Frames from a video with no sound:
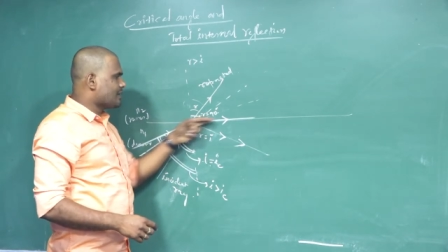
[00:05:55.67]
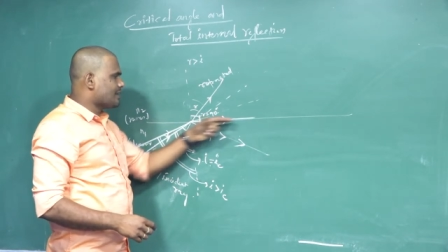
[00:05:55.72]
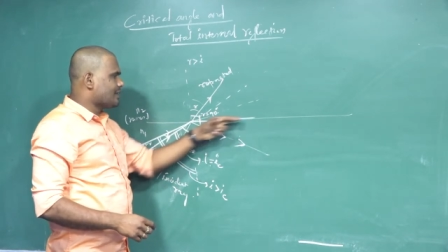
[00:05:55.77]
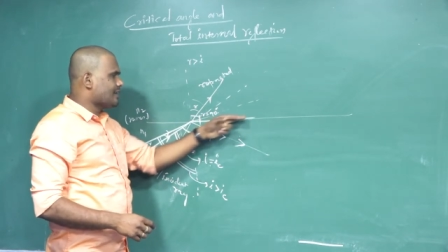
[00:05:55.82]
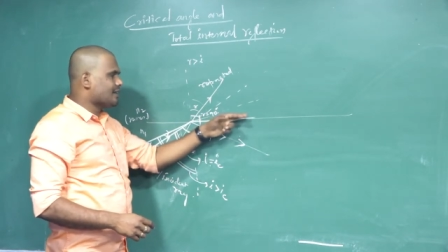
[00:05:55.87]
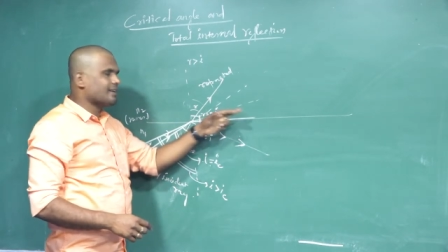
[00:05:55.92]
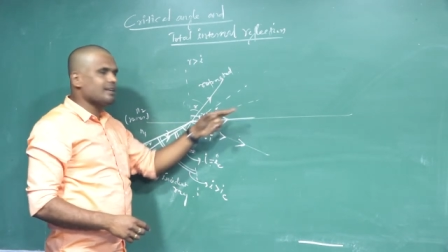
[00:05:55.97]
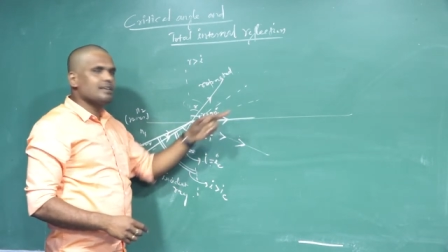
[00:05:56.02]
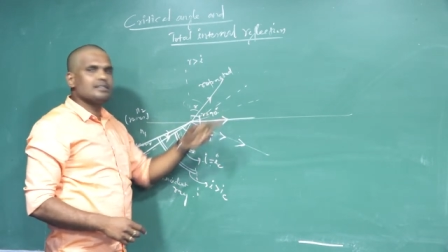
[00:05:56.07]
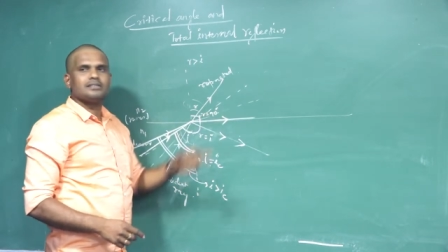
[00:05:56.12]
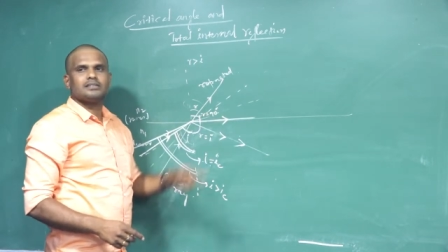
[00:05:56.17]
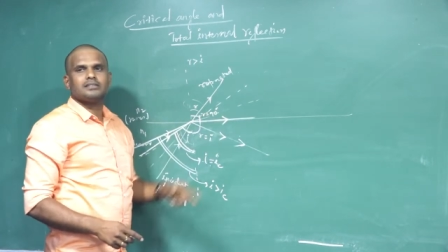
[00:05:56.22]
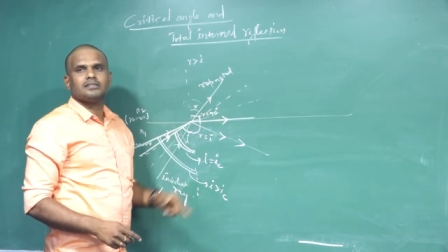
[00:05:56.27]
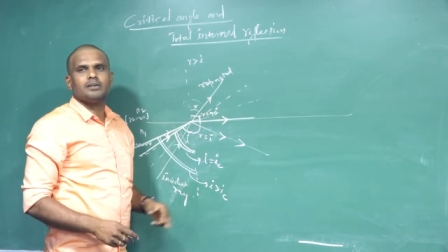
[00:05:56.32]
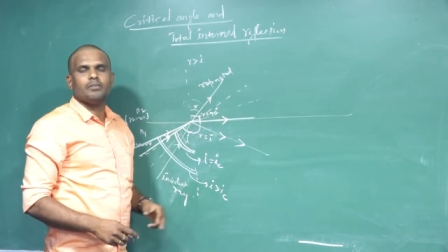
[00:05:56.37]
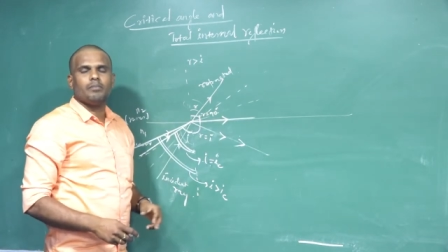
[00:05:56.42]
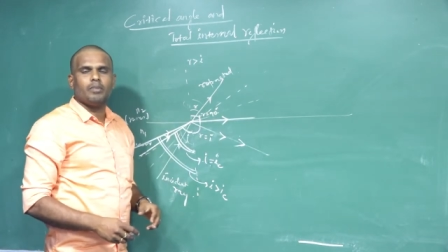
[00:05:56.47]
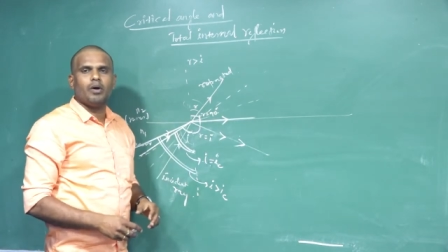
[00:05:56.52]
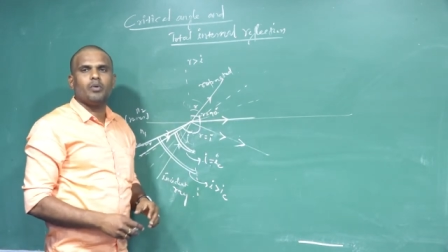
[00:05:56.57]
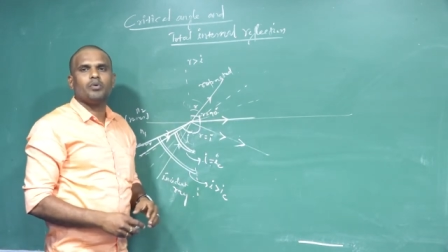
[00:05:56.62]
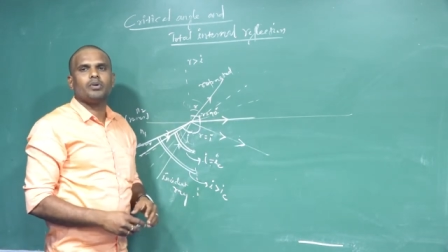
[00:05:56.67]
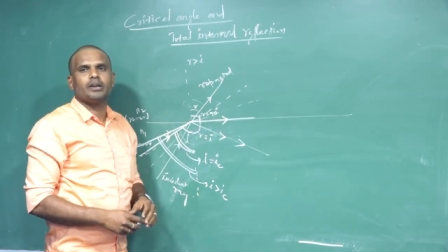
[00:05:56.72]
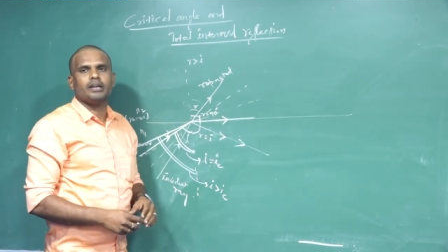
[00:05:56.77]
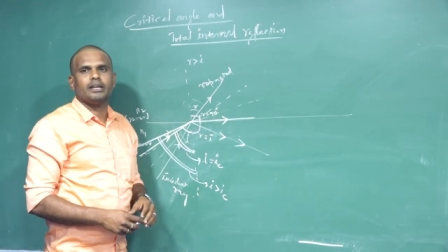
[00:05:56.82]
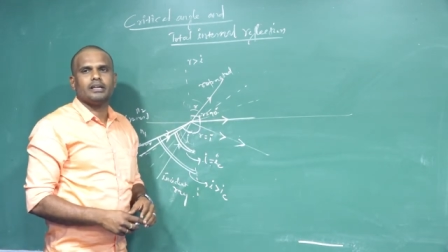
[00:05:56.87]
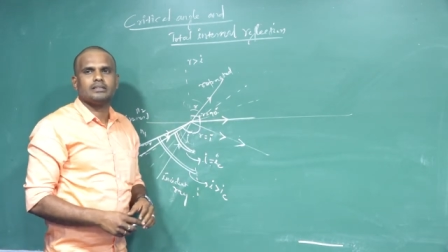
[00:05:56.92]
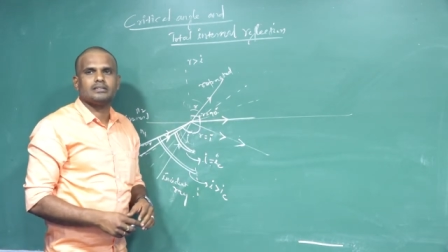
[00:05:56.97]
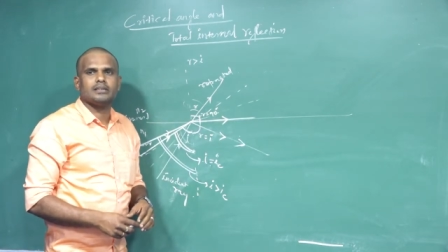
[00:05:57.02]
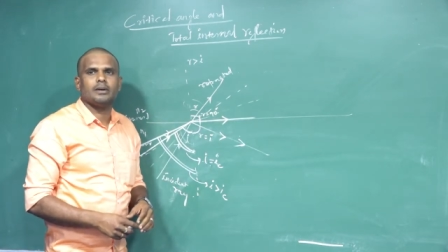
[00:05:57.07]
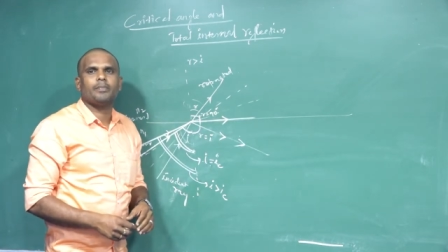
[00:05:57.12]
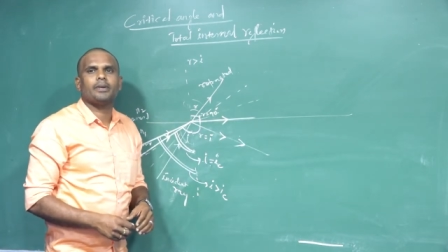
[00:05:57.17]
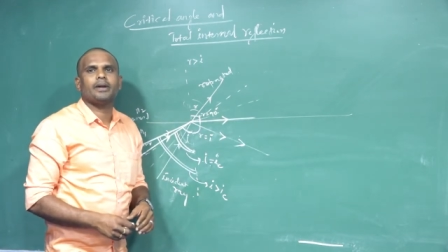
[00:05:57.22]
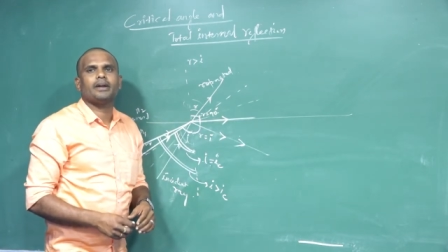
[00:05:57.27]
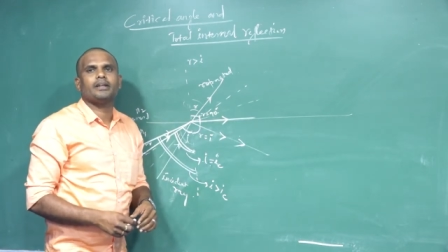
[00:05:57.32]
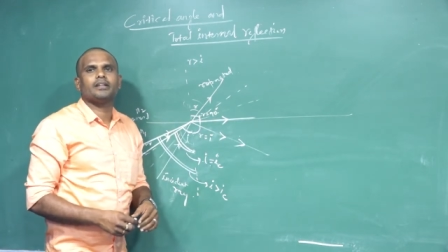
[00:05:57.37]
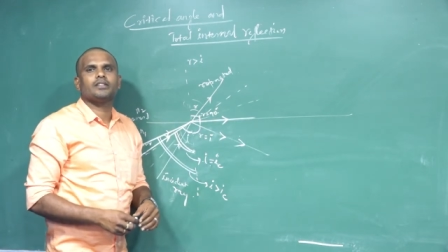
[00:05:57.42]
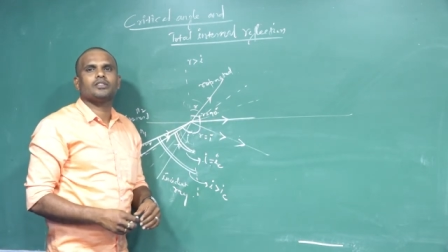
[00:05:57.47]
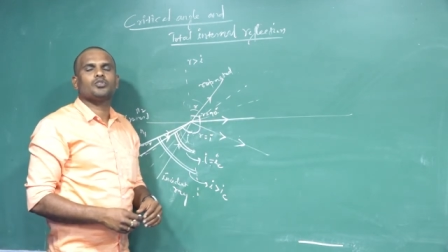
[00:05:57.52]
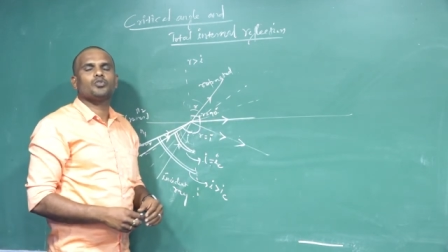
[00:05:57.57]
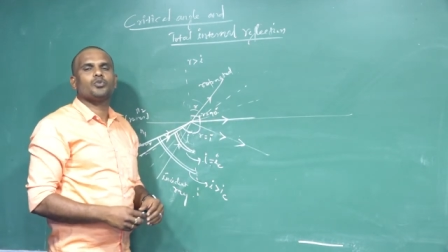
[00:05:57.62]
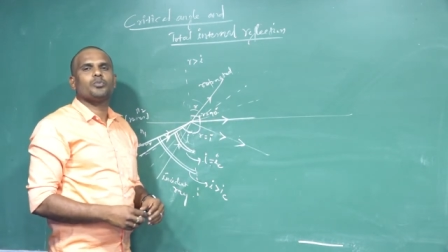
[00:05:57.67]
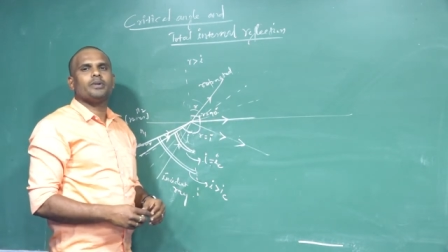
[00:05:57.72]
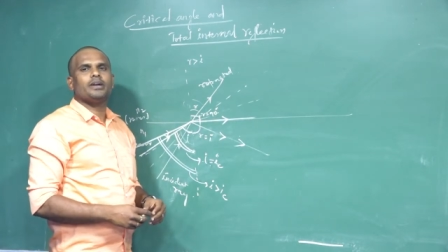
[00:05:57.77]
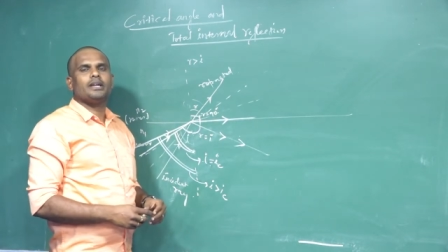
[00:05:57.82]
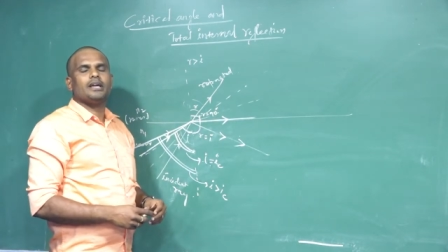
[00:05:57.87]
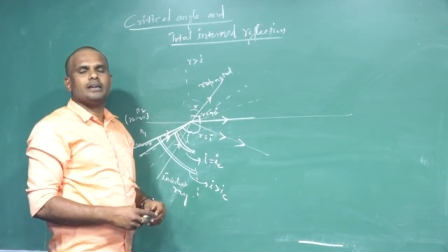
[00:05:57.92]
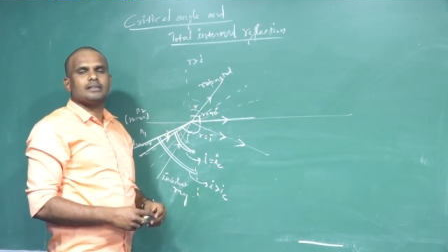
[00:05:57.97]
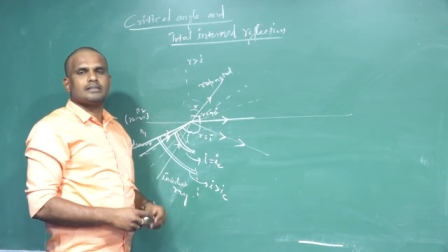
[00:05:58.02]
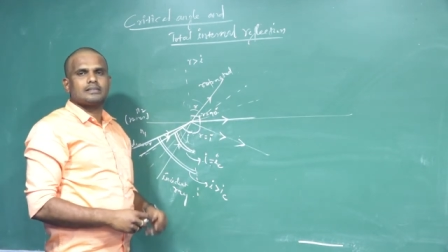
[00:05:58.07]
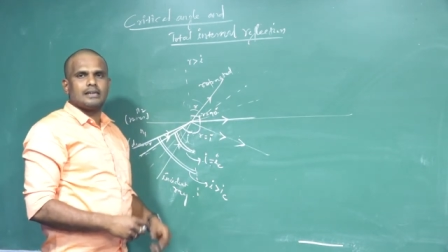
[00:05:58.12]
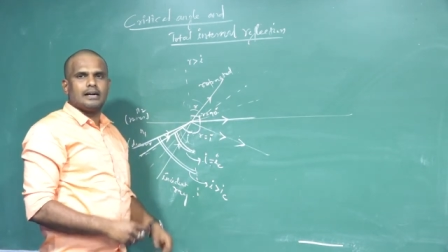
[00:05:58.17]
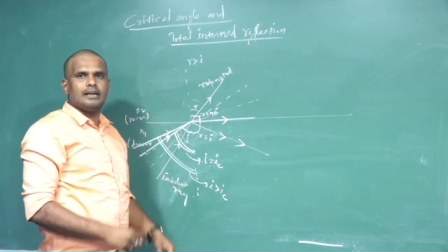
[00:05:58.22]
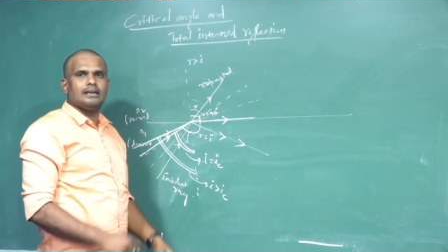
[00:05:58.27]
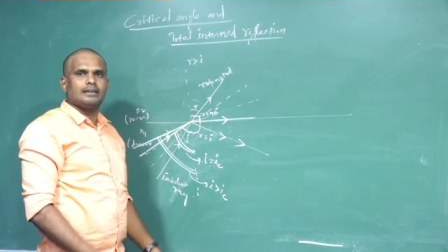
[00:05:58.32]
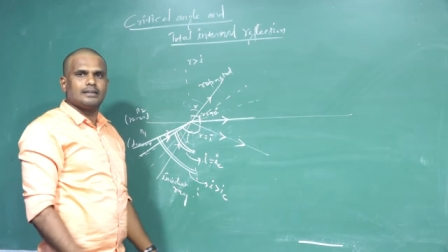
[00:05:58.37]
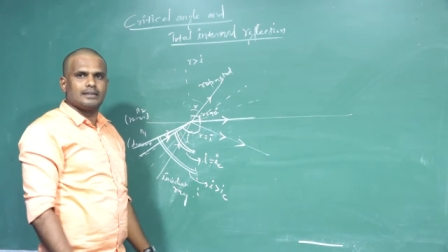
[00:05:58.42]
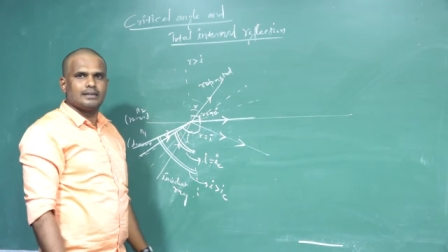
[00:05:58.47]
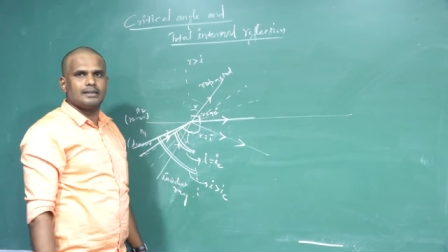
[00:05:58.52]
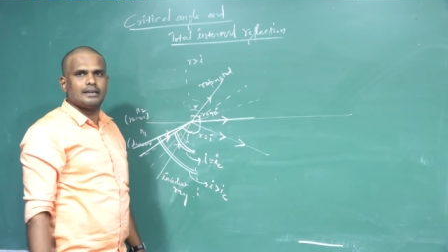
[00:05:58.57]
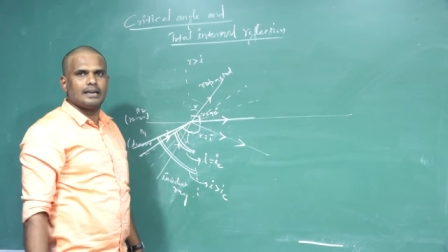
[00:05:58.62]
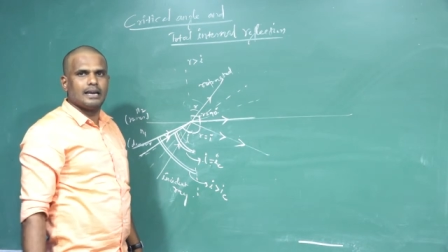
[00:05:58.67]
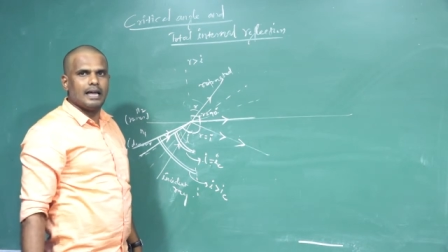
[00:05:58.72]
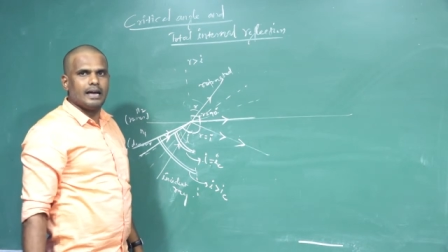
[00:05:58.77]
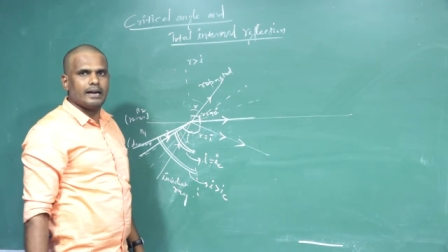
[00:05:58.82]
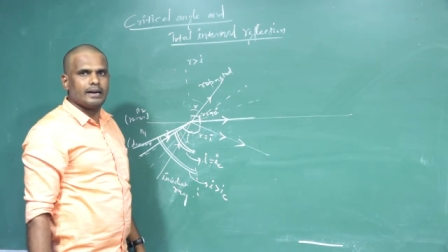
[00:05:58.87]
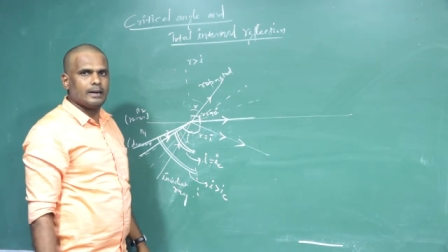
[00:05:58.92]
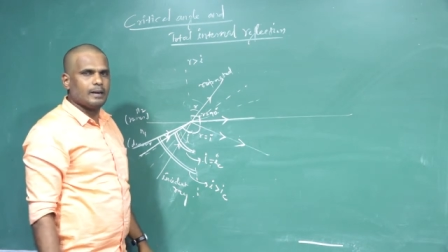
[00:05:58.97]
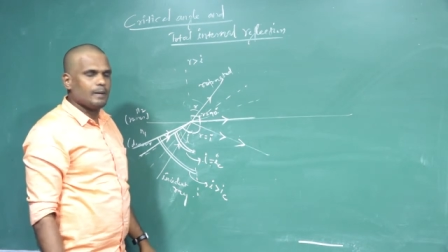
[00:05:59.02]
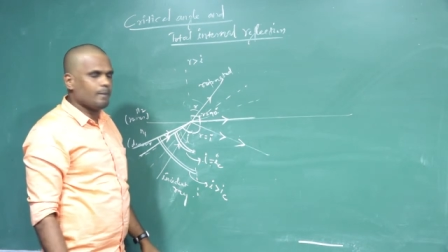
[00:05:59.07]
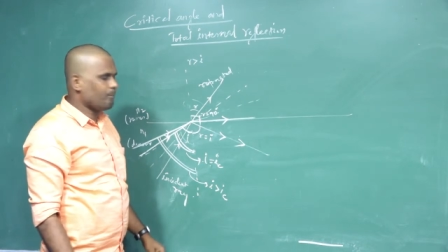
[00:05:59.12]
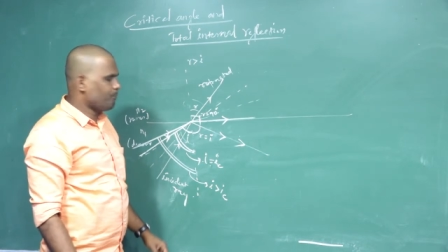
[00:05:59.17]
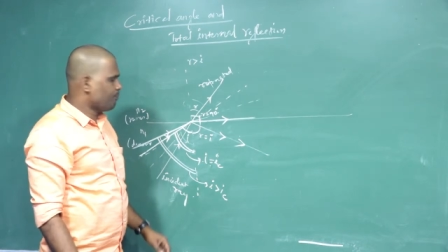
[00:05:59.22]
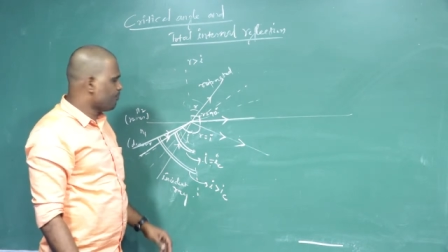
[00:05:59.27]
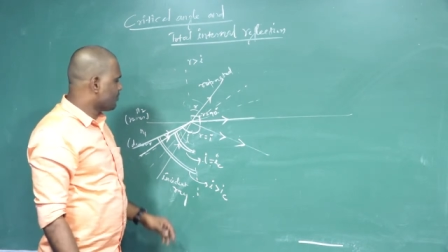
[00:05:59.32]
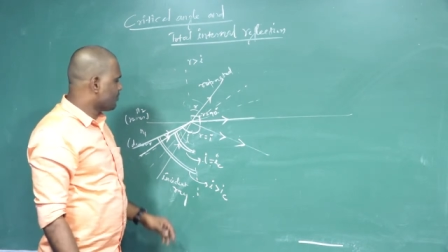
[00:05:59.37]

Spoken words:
ray grazes the boundary separating the two media is called the critical angle.